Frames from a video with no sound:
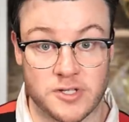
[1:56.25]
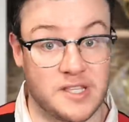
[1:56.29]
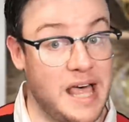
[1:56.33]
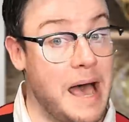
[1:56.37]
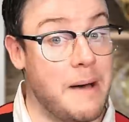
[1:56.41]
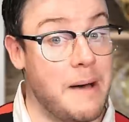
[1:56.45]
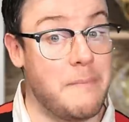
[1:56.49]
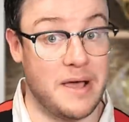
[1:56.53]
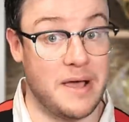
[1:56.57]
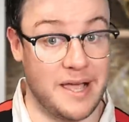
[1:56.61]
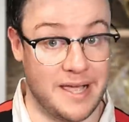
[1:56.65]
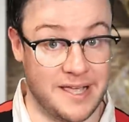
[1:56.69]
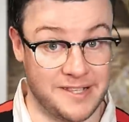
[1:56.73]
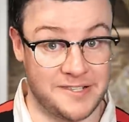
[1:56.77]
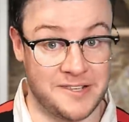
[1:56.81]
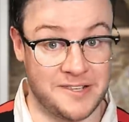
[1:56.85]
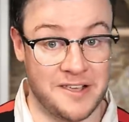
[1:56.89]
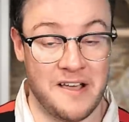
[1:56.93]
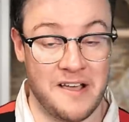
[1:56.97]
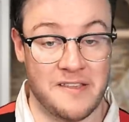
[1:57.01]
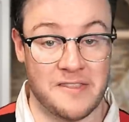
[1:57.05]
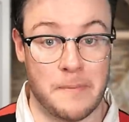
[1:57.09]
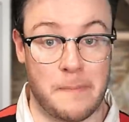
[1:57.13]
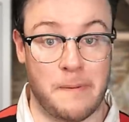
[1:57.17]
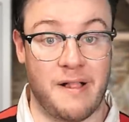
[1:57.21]
So that means
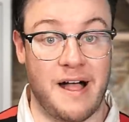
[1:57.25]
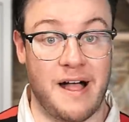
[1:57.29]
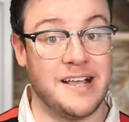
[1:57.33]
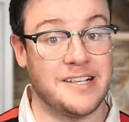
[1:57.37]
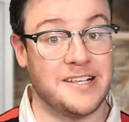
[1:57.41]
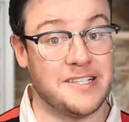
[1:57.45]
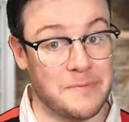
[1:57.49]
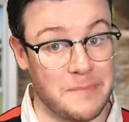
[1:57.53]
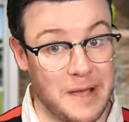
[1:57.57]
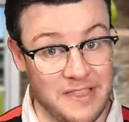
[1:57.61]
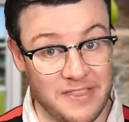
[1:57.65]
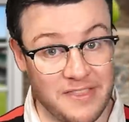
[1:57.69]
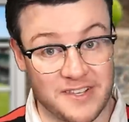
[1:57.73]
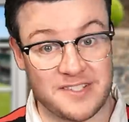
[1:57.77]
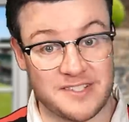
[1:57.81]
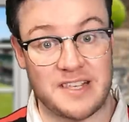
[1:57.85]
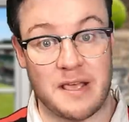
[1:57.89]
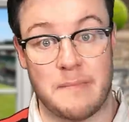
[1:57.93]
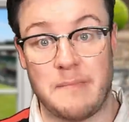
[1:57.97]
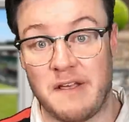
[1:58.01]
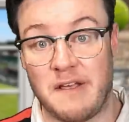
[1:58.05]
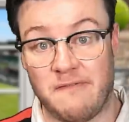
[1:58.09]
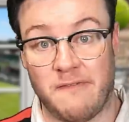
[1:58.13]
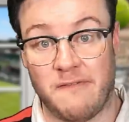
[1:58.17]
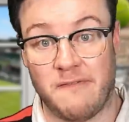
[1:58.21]
the players that make the
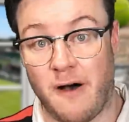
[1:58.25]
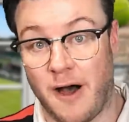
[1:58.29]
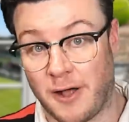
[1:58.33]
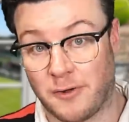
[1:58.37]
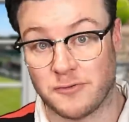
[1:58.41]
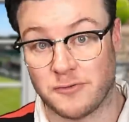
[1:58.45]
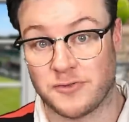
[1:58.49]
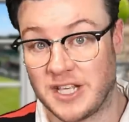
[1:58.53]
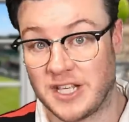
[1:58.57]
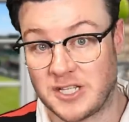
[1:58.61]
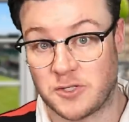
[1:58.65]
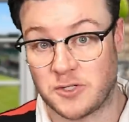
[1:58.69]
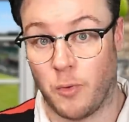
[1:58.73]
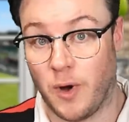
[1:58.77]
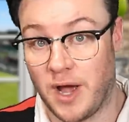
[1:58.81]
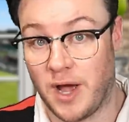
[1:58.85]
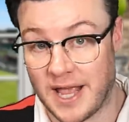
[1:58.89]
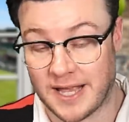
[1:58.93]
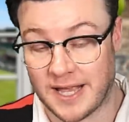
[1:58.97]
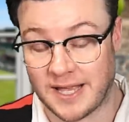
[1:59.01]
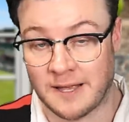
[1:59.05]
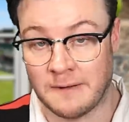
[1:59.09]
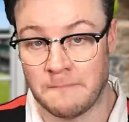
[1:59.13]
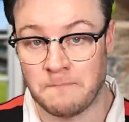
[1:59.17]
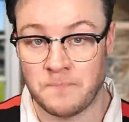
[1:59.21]
semifinals this
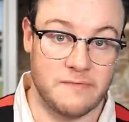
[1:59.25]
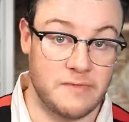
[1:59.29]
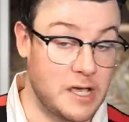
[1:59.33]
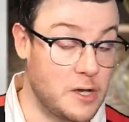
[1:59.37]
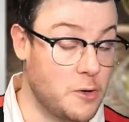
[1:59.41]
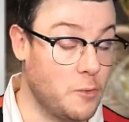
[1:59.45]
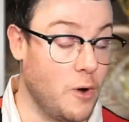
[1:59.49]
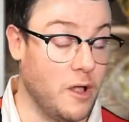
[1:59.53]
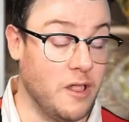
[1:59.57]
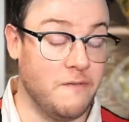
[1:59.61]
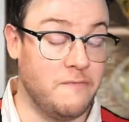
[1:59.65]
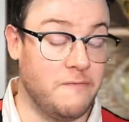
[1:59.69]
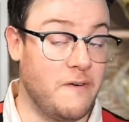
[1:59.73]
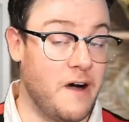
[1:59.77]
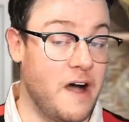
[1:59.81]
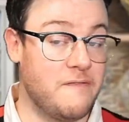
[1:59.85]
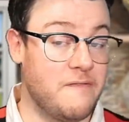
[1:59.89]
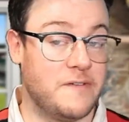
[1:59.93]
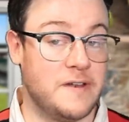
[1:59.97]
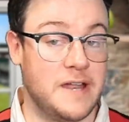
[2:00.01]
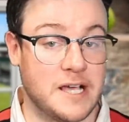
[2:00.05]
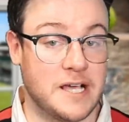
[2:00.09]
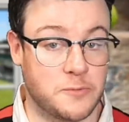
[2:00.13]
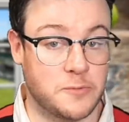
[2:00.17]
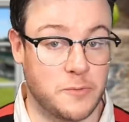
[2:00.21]
week, they qualify
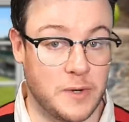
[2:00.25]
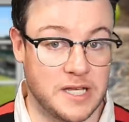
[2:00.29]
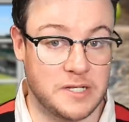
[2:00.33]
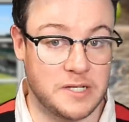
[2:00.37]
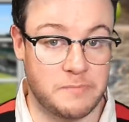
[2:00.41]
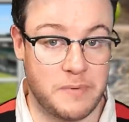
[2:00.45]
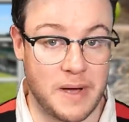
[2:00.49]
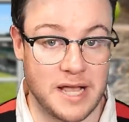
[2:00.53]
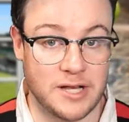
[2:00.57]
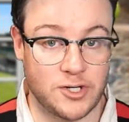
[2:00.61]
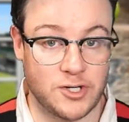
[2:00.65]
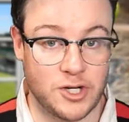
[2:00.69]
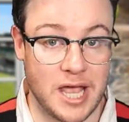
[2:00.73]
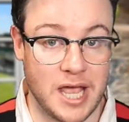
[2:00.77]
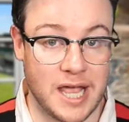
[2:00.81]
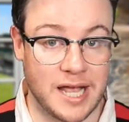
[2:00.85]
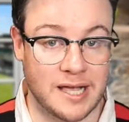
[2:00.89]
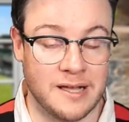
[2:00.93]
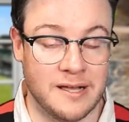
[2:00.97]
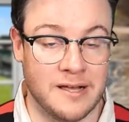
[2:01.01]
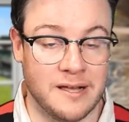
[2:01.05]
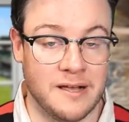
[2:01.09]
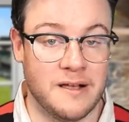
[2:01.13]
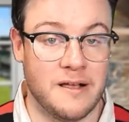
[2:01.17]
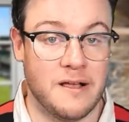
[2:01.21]
for next week's
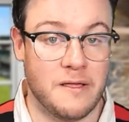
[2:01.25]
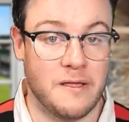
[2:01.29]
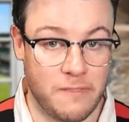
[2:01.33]
Beijing,